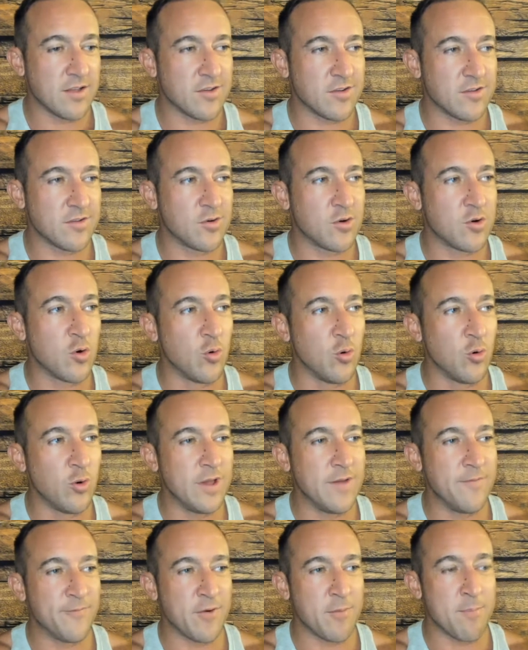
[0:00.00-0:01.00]
cool
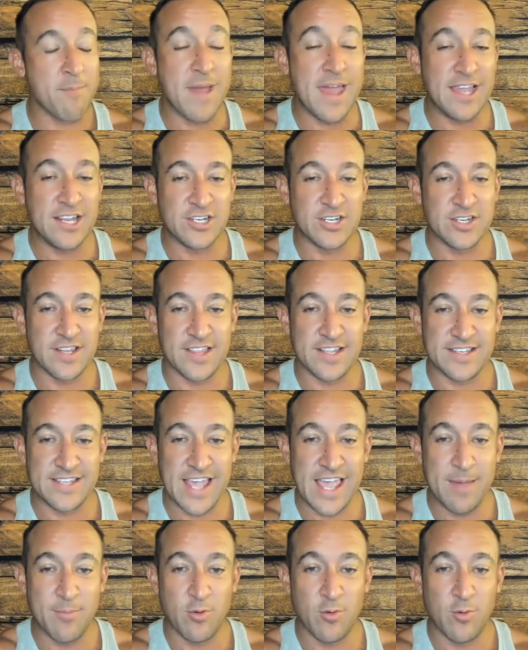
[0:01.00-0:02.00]
information to the
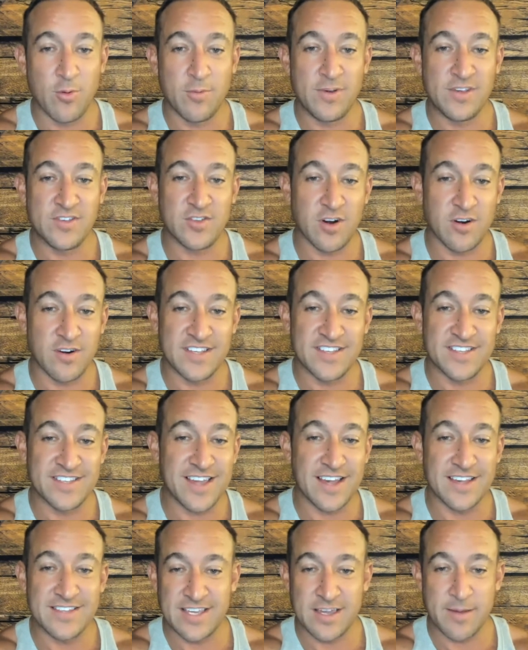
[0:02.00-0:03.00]
table when we started
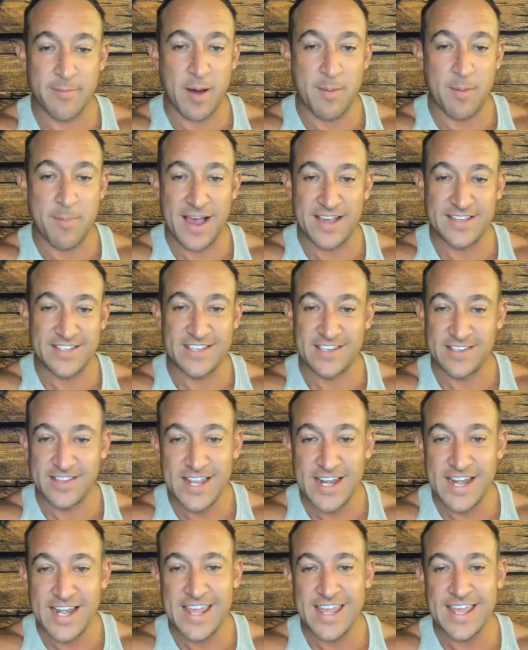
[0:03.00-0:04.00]
discussing about
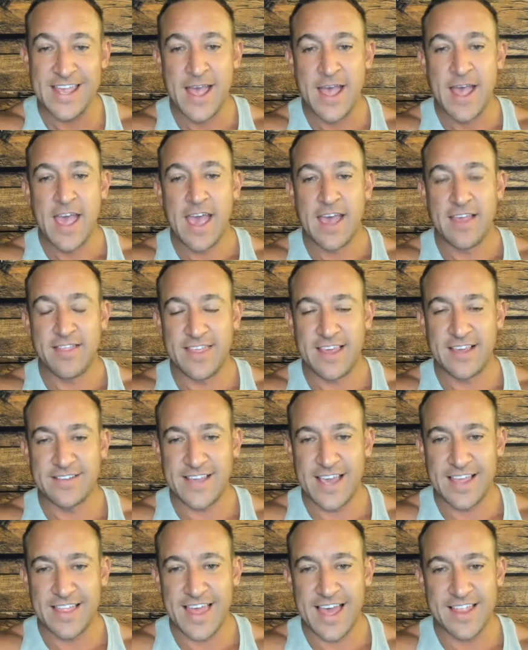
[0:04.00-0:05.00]
masculinity and things
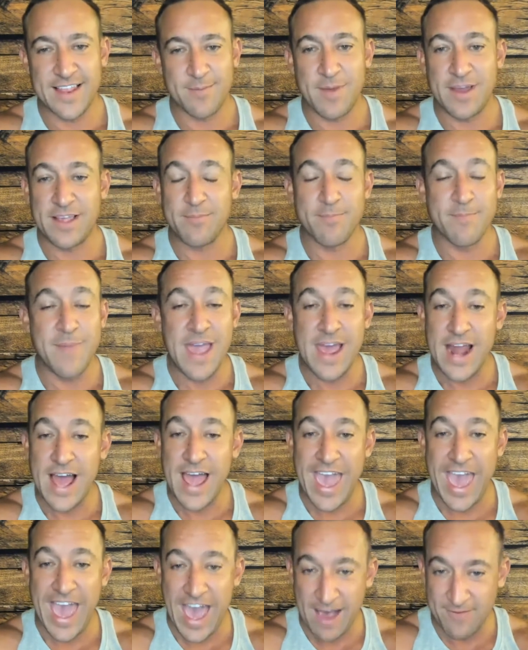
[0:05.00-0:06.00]
like that. I'm like, man, I
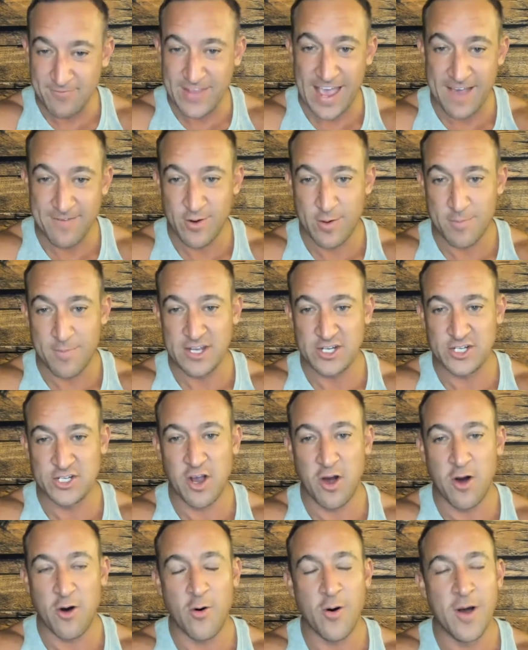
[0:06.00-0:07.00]
have to have you on my
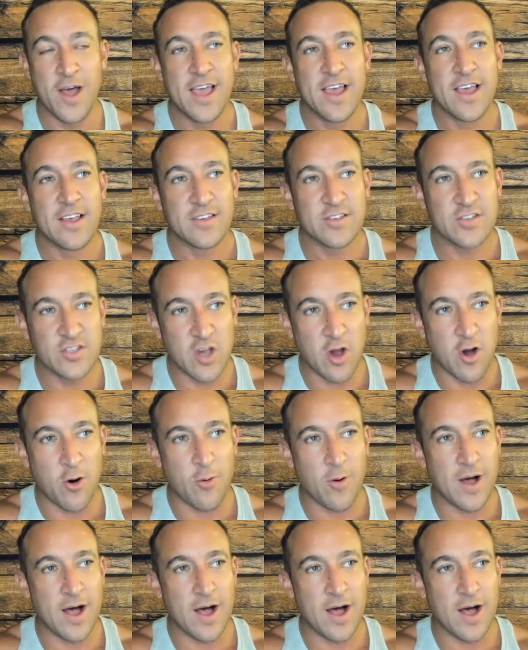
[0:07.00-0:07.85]
show. So